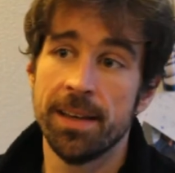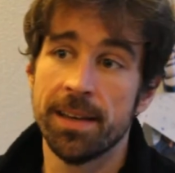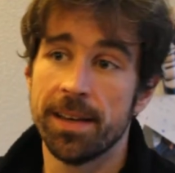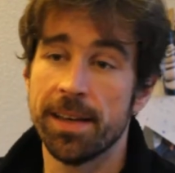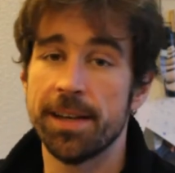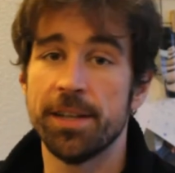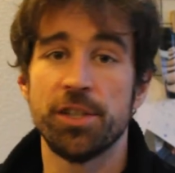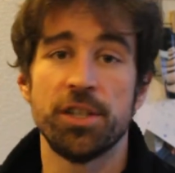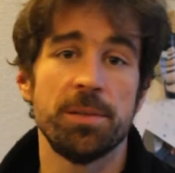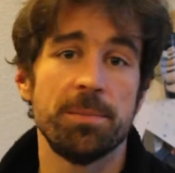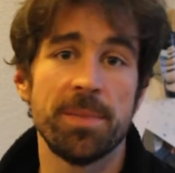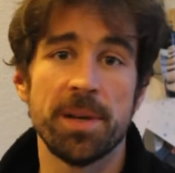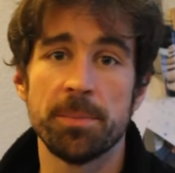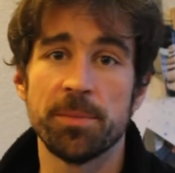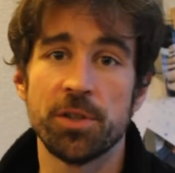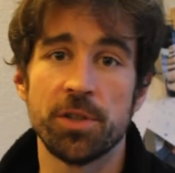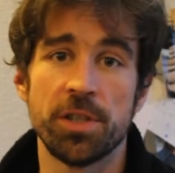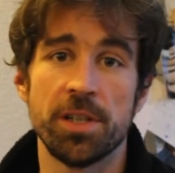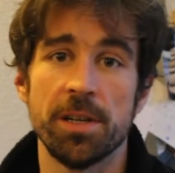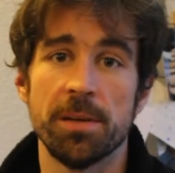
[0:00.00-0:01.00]
Get a gym
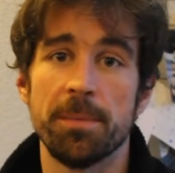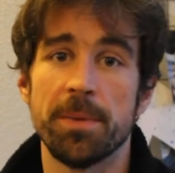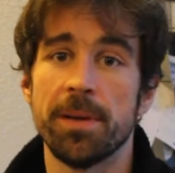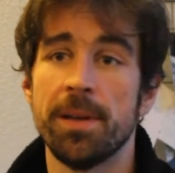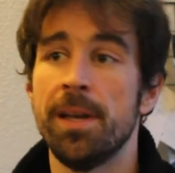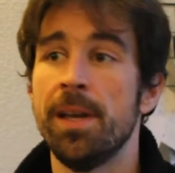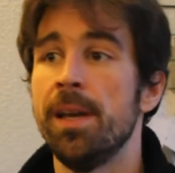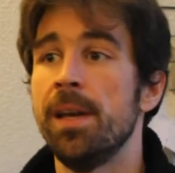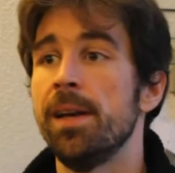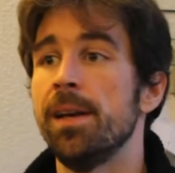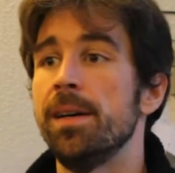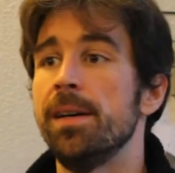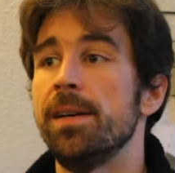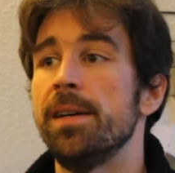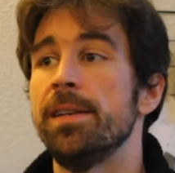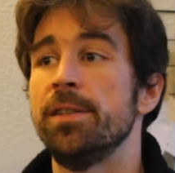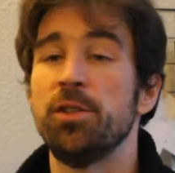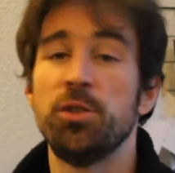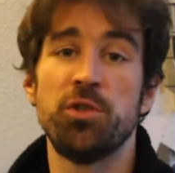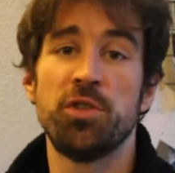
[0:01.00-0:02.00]
membership,
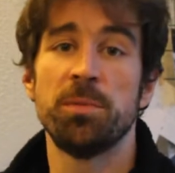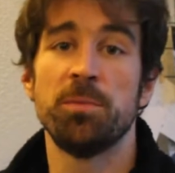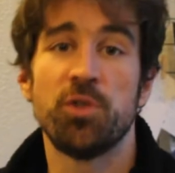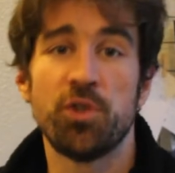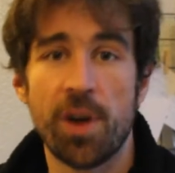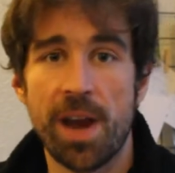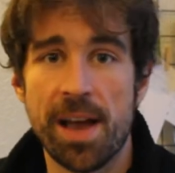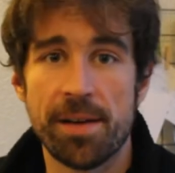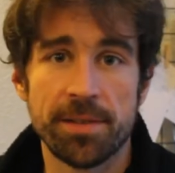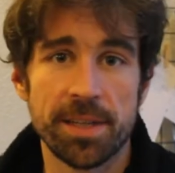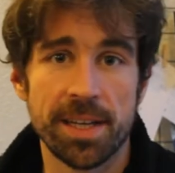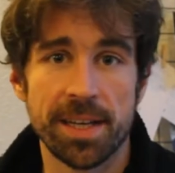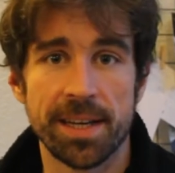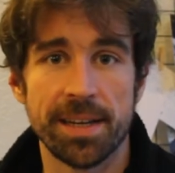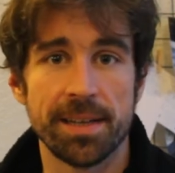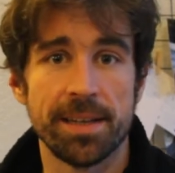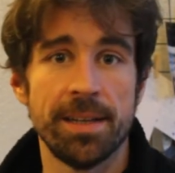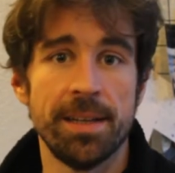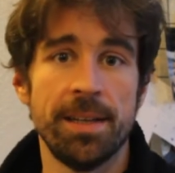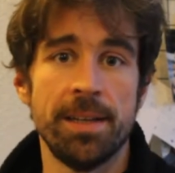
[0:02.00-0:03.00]
do some traveling,